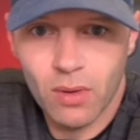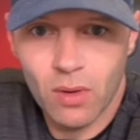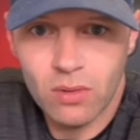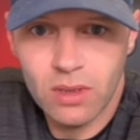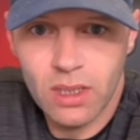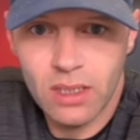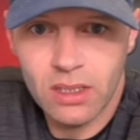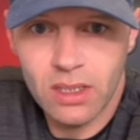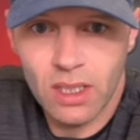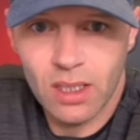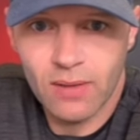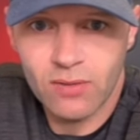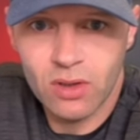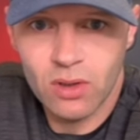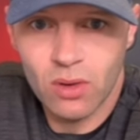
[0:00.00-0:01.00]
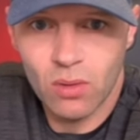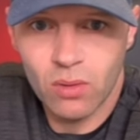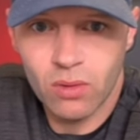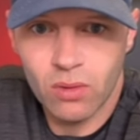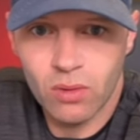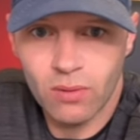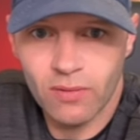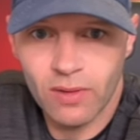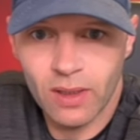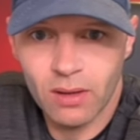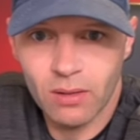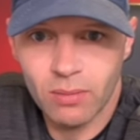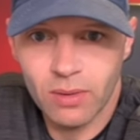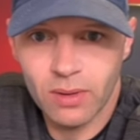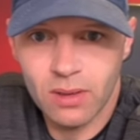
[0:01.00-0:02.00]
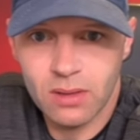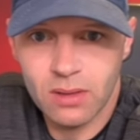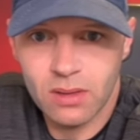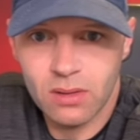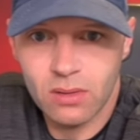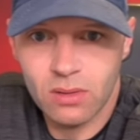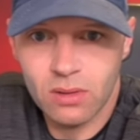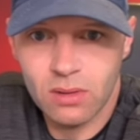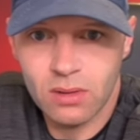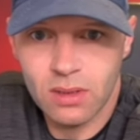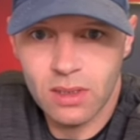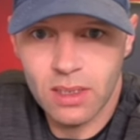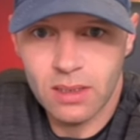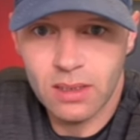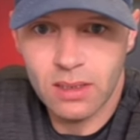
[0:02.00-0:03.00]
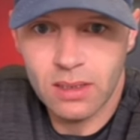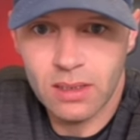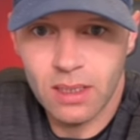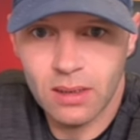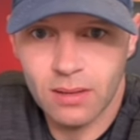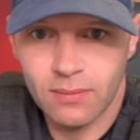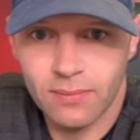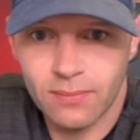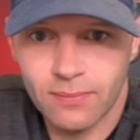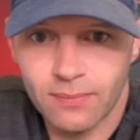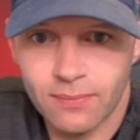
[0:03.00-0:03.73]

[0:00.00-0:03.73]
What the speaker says: The process you have to go through for help is disgusting, says Lisa.